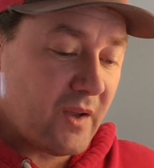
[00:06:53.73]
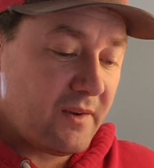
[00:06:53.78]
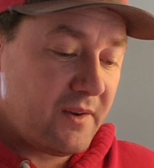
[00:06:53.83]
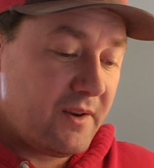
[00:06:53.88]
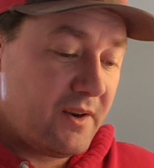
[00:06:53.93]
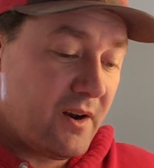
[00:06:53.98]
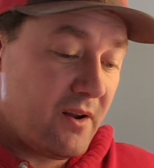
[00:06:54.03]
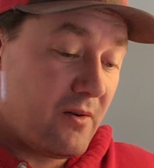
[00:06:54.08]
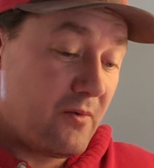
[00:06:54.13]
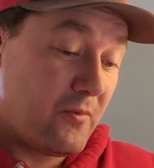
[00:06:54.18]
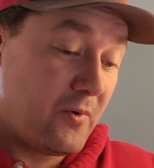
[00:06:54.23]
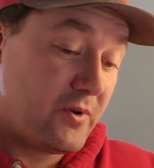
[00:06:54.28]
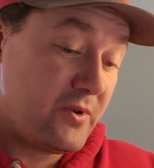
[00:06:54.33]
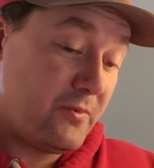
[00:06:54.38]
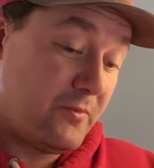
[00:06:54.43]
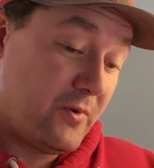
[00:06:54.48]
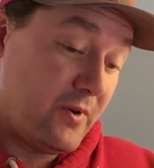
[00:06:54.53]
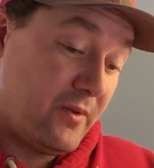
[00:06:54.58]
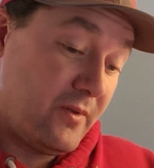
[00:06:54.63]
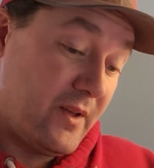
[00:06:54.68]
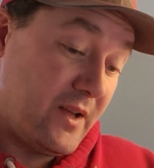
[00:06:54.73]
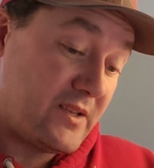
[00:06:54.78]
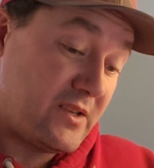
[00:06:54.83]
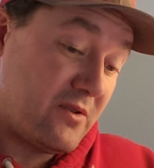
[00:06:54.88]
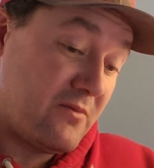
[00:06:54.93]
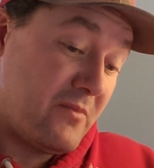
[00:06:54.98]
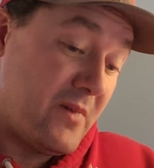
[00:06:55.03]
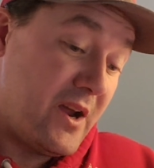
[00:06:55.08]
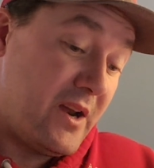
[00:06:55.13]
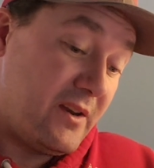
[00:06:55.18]
that's
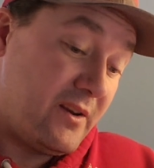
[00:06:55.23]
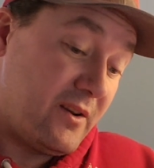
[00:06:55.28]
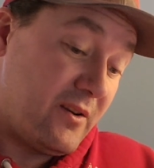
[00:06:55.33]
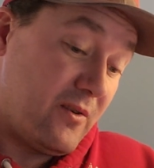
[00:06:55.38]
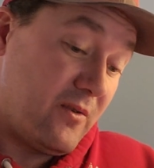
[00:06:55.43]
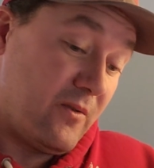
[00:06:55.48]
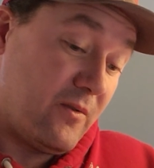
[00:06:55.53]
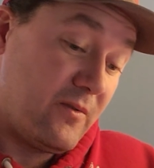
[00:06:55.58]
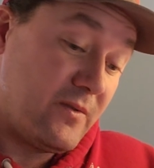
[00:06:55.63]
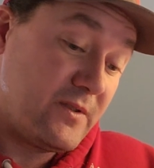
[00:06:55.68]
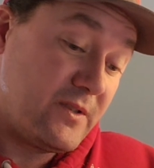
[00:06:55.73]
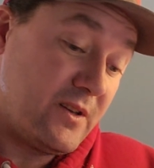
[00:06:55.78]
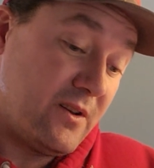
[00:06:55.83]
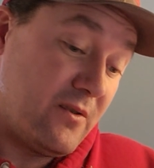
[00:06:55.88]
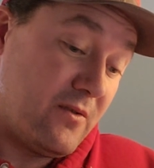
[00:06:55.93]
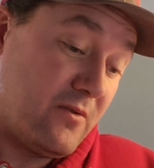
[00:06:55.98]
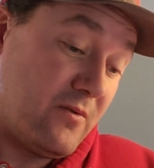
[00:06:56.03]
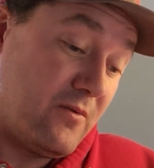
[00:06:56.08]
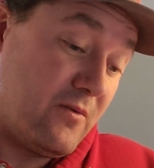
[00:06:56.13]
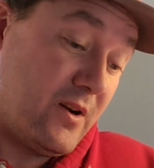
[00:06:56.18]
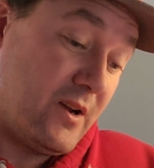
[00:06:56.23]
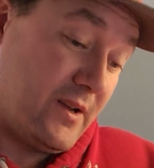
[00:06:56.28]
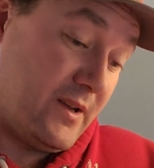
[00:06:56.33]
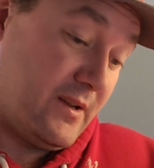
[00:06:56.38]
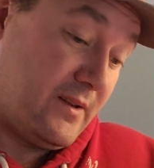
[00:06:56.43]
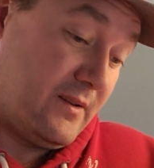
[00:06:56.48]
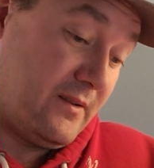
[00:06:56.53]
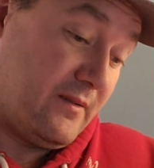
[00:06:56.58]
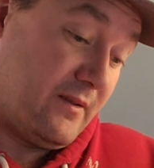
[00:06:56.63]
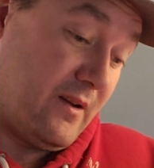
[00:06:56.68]
our main goal. So,
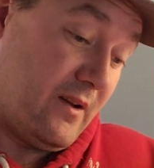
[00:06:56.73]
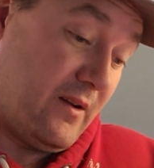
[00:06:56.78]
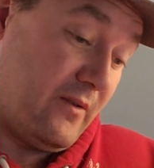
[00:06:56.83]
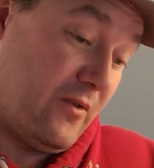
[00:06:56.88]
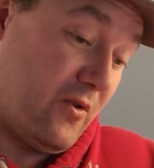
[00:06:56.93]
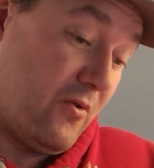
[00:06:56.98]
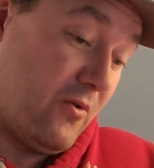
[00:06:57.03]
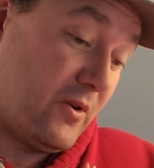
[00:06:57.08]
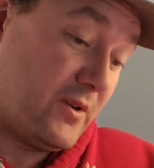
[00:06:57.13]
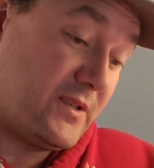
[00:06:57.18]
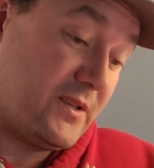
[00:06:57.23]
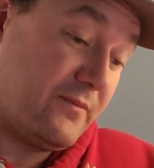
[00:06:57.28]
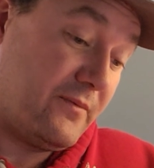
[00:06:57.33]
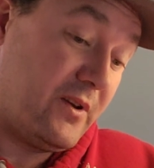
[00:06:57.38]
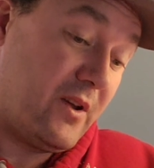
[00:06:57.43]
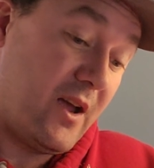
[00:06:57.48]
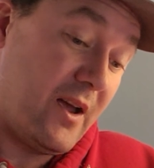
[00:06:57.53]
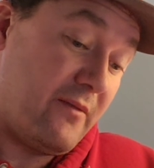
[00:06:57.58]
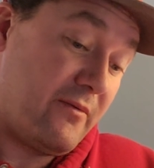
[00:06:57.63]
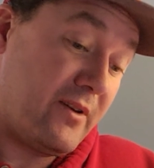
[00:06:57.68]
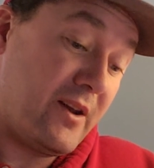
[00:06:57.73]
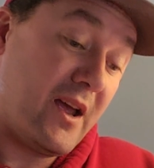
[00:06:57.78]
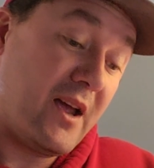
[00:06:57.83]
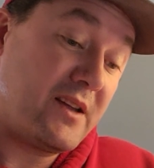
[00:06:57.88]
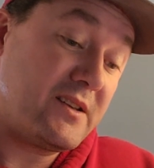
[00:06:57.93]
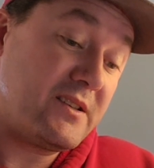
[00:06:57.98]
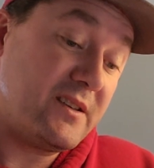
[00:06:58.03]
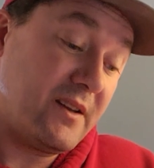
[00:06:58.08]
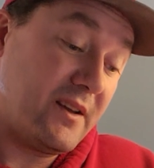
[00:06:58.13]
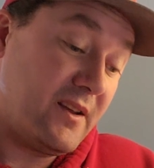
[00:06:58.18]
of course, if you're a
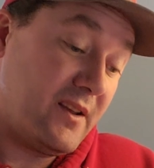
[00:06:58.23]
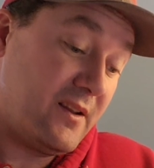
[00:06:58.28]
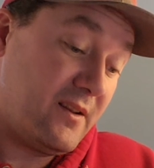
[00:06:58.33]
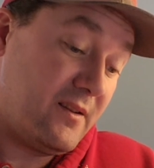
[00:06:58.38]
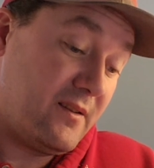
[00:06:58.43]
NASTIC